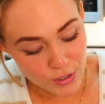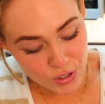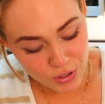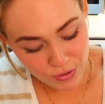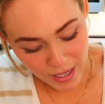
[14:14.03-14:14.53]
it
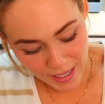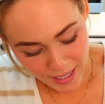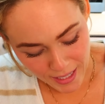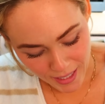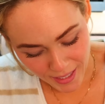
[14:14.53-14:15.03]
straight
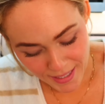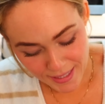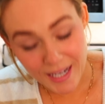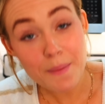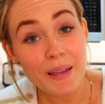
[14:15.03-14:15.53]
in. It's
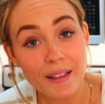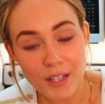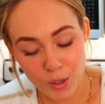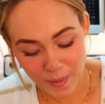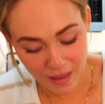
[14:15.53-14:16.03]
gonna be a
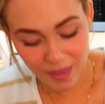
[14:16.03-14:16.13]
little bit